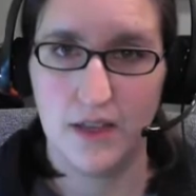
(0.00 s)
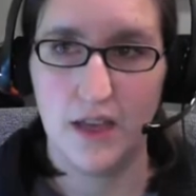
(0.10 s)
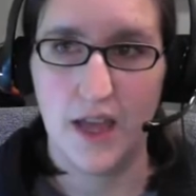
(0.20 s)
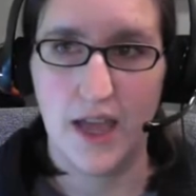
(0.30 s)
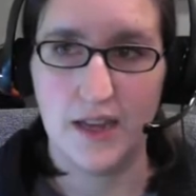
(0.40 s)

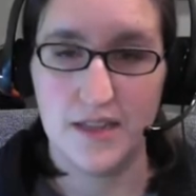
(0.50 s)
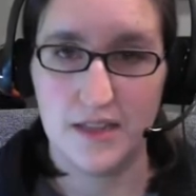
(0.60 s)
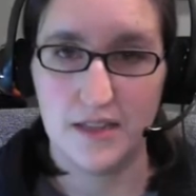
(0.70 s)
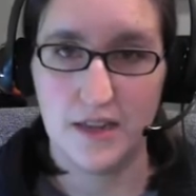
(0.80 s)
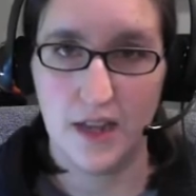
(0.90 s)
and
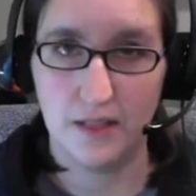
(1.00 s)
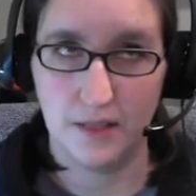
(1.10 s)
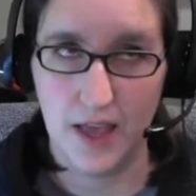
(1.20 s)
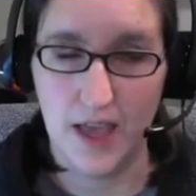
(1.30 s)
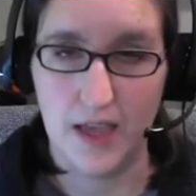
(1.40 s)

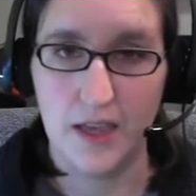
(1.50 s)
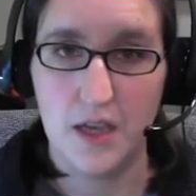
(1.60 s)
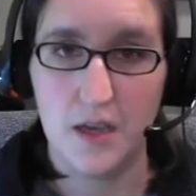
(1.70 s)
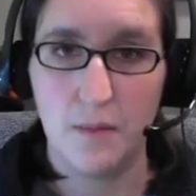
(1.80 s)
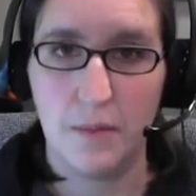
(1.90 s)
lay,
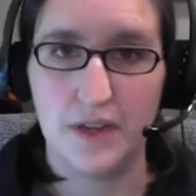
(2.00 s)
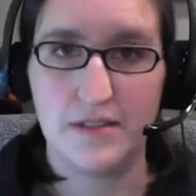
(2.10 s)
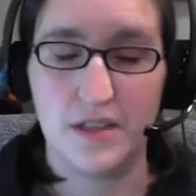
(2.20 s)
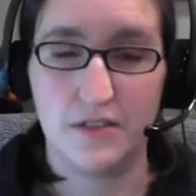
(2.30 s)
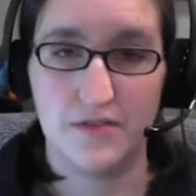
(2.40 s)
but
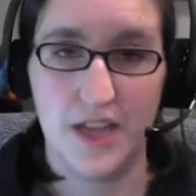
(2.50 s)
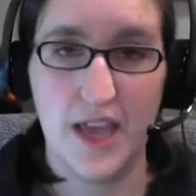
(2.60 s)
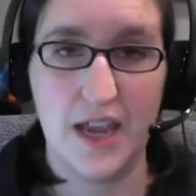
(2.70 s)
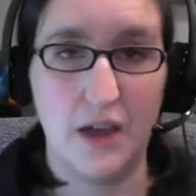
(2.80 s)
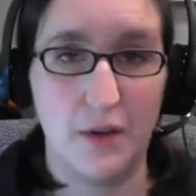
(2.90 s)
instead of
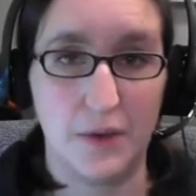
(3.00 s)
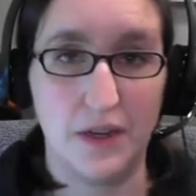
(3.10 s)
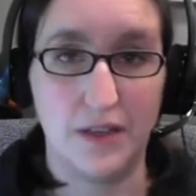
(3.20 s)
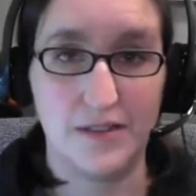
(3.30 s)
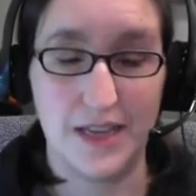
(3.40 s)
te, now I'm
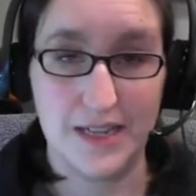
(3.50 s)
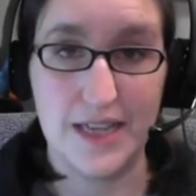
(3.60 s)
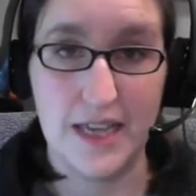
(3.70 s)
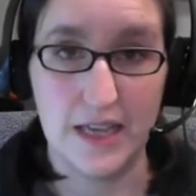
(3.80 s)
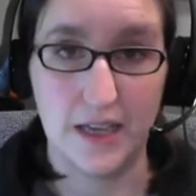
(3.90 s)
going to sing
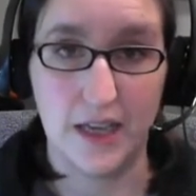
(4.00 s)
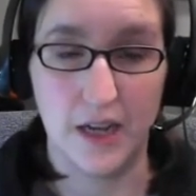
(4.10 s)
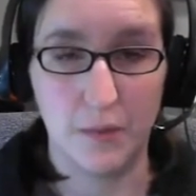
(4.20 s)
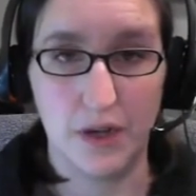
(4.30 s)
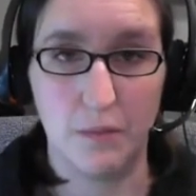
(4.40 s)
ti again.
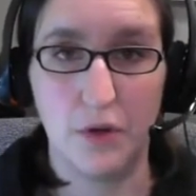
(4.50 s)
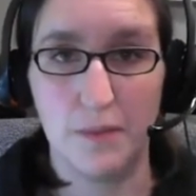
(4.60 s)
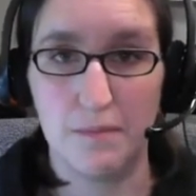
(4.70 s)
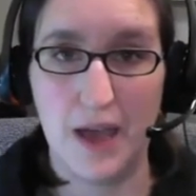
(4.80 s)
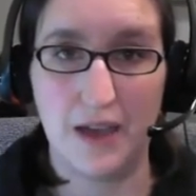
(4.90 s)
I'm going to put
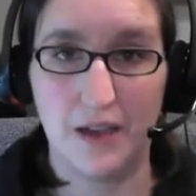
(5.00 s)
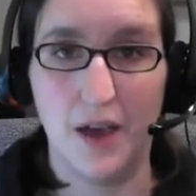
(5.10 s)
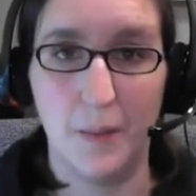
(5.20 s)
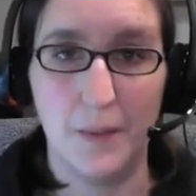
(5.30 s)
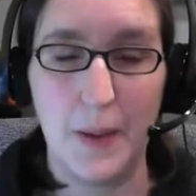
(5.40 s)
it back
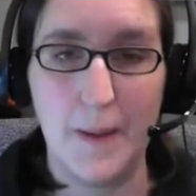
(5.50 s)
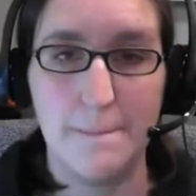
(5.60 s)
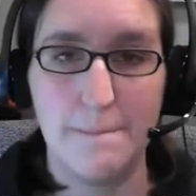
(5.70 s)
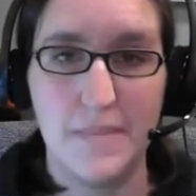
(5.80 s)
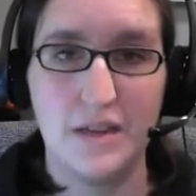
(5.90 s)
up
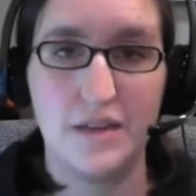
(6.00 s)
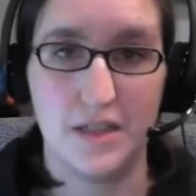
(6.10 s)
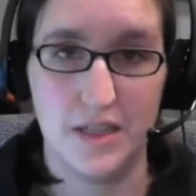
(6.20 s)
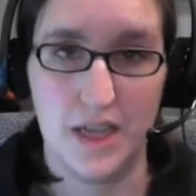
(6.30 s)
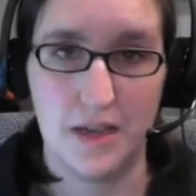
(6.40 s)
to
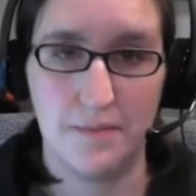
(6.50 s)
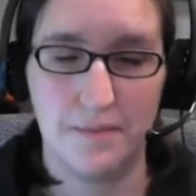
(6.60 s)
ti.